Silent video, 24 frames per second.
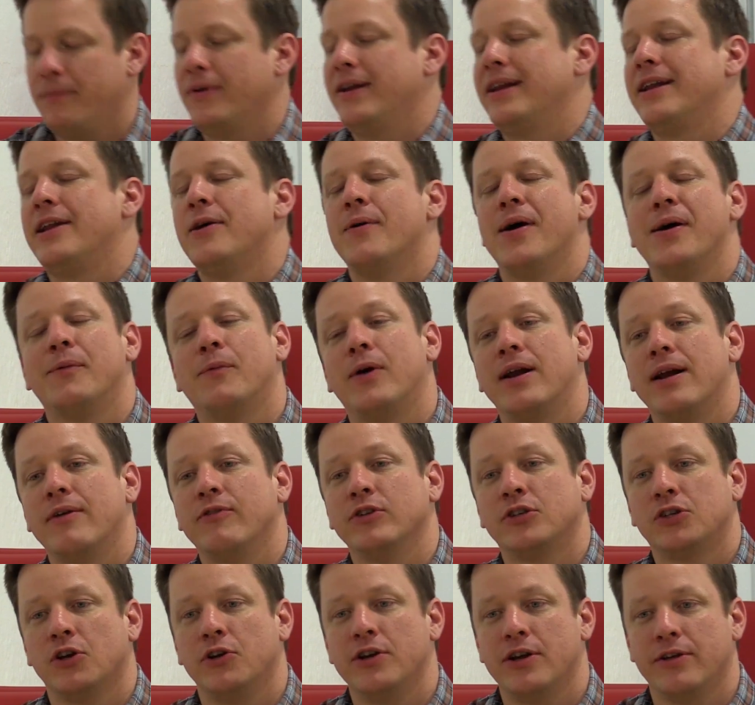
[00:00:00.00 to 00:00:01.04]
But anyway,
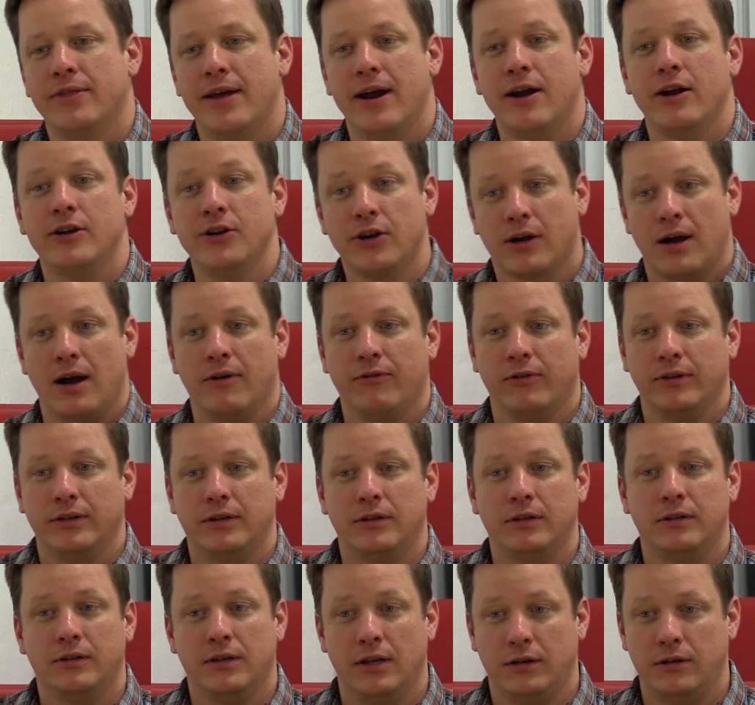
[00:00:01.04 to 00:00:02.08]
whatever. So you're there and you're covering
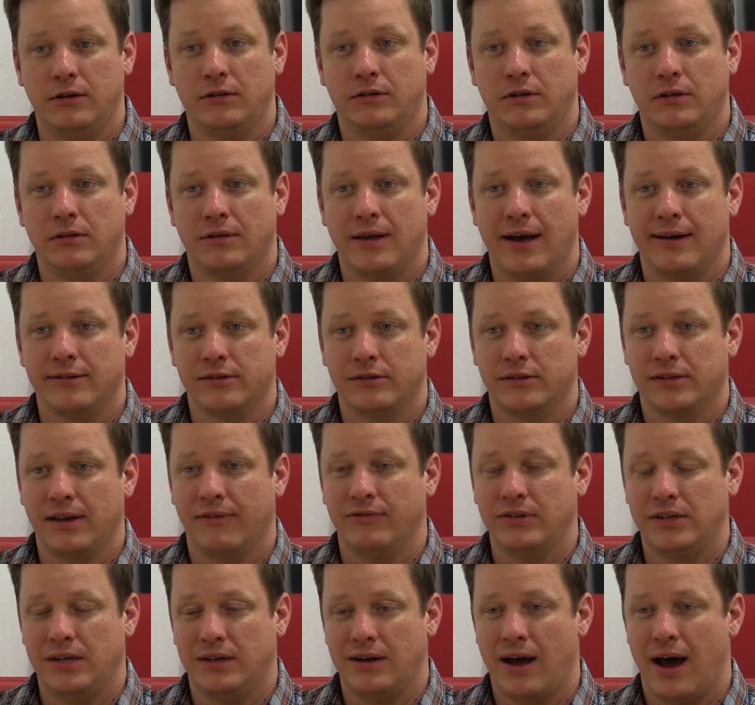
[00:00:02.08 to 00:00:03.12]
the new
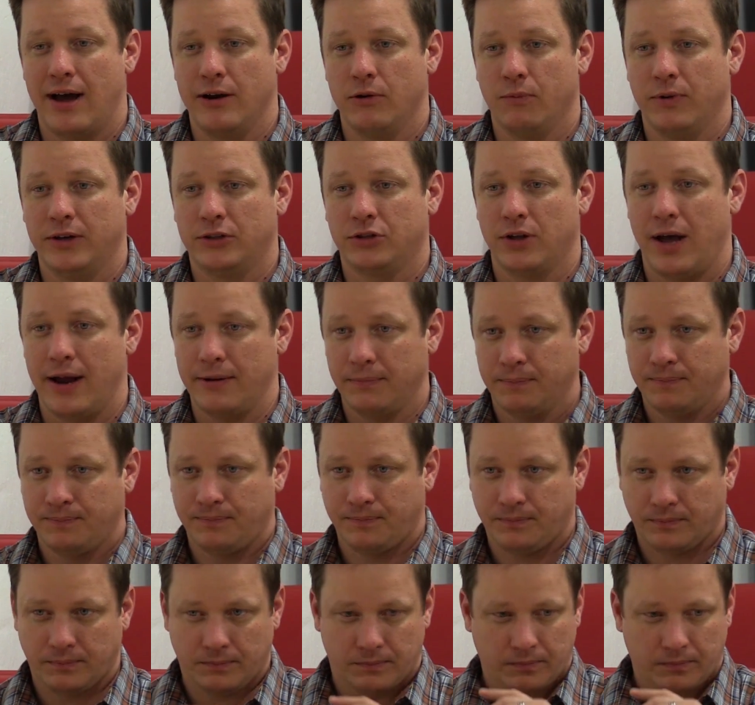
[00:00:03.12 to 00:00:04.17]
2017 Honda Ridgeline.